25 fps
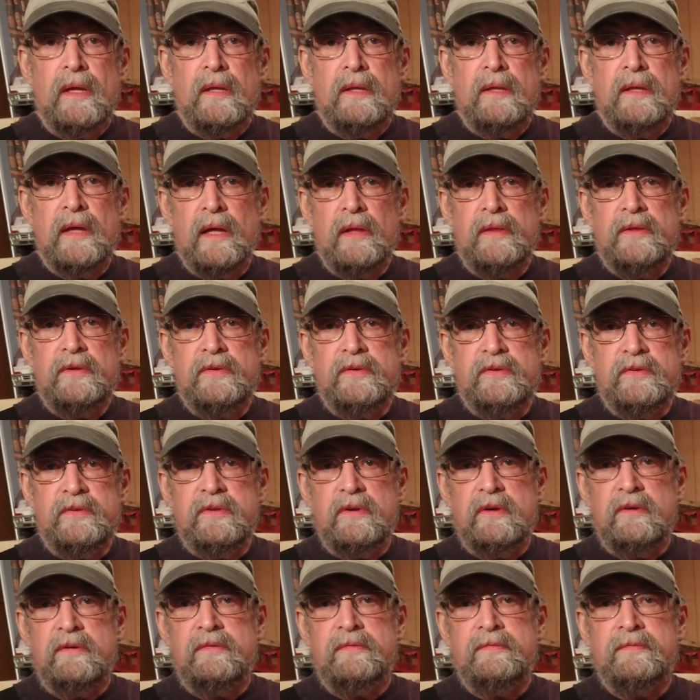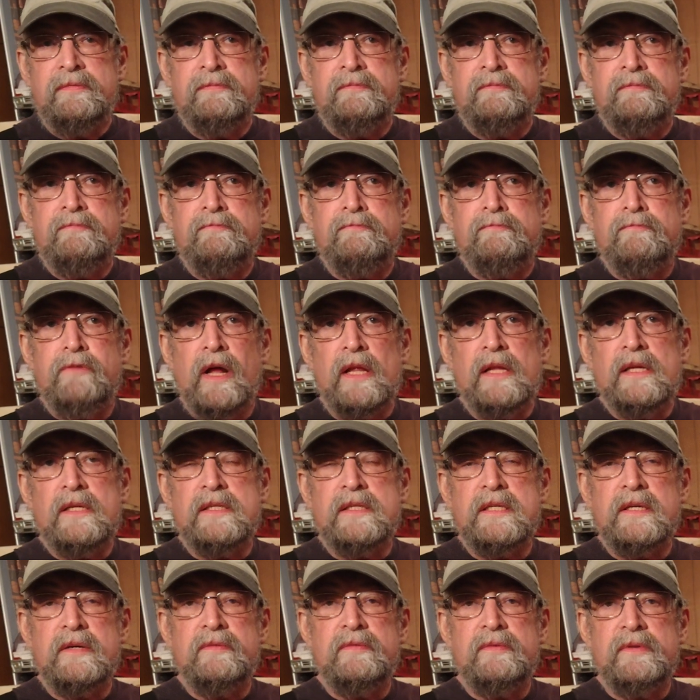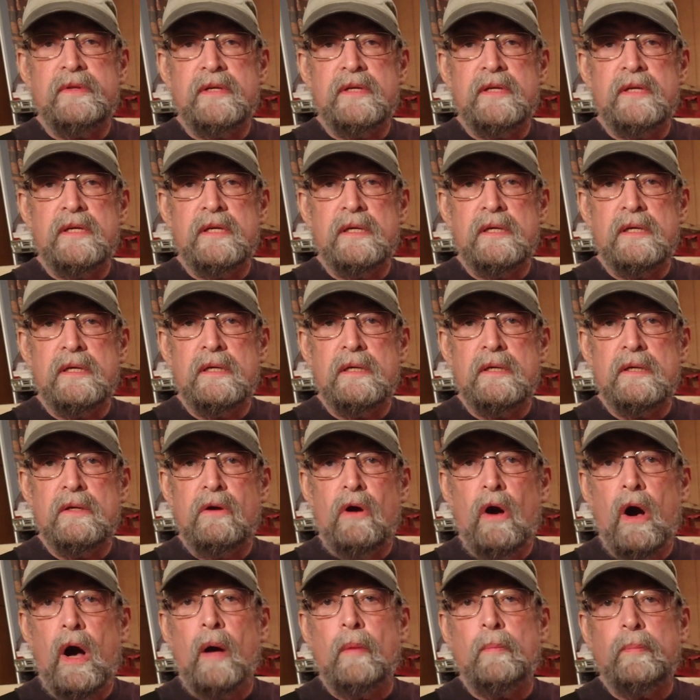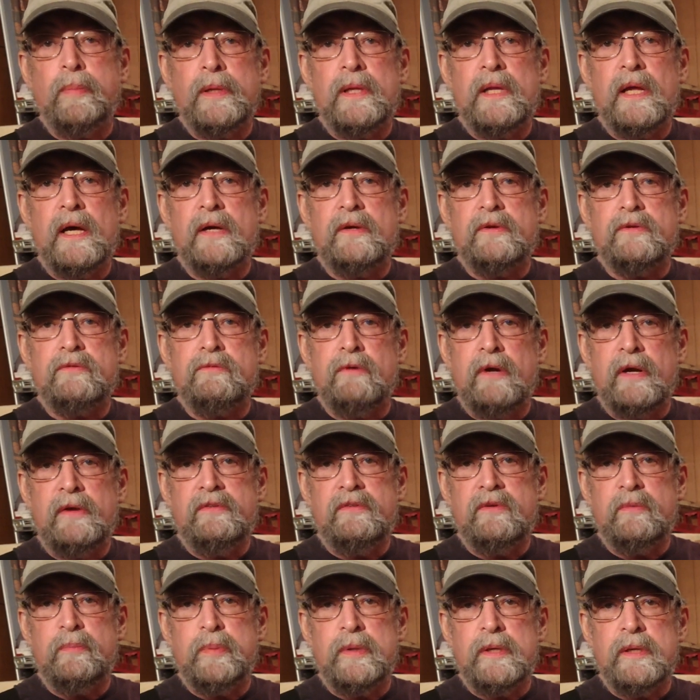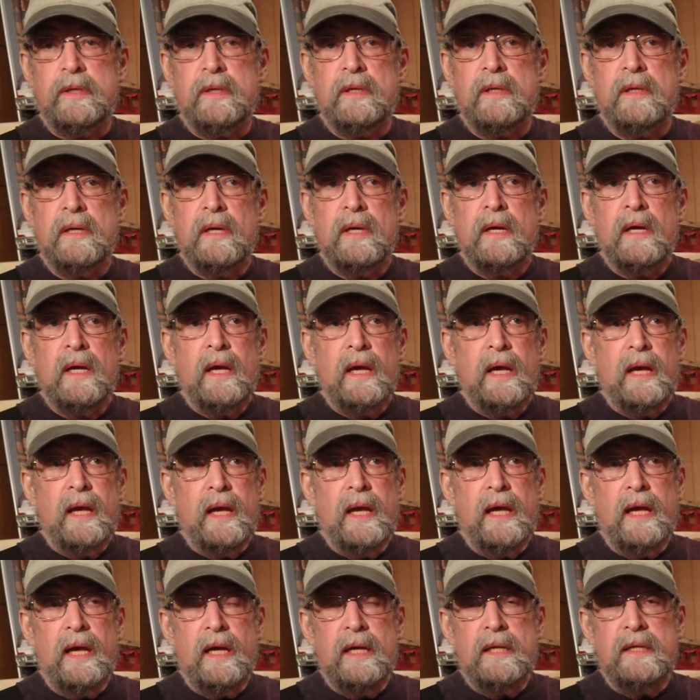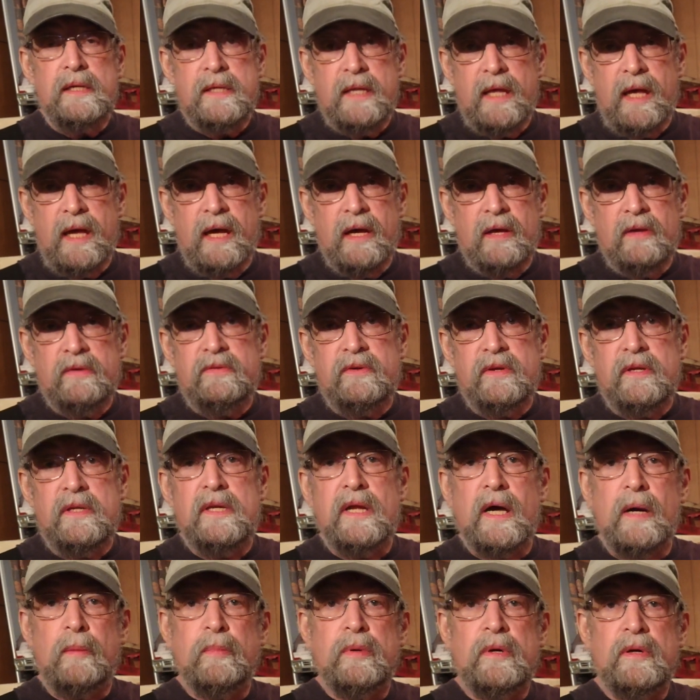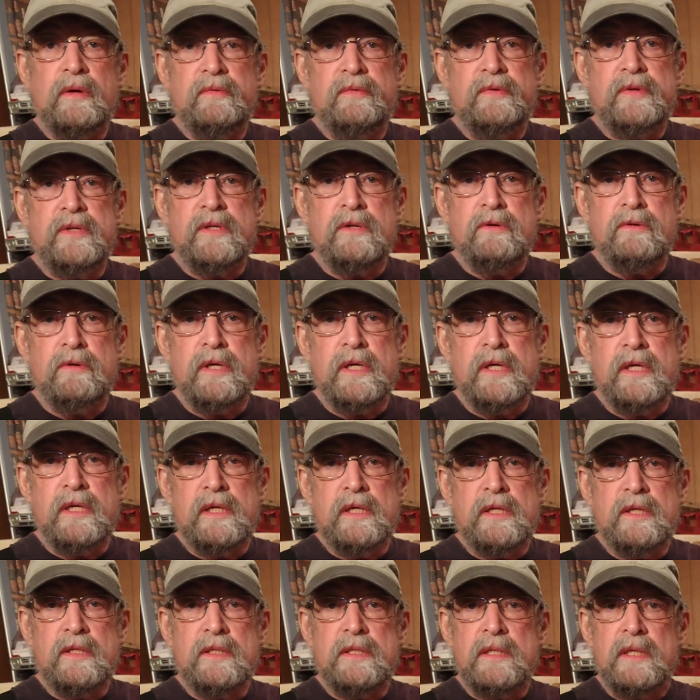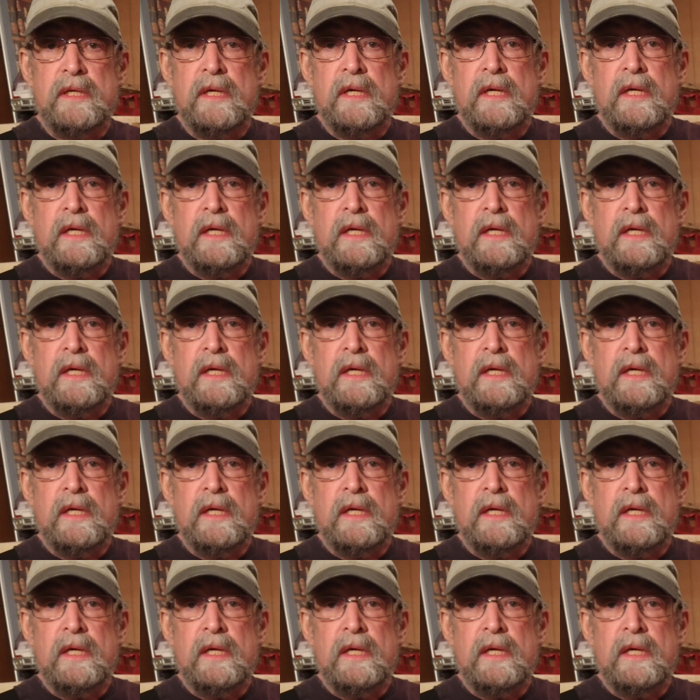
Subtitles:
Now this is a relatively complex recipe and it has a number of ingredients.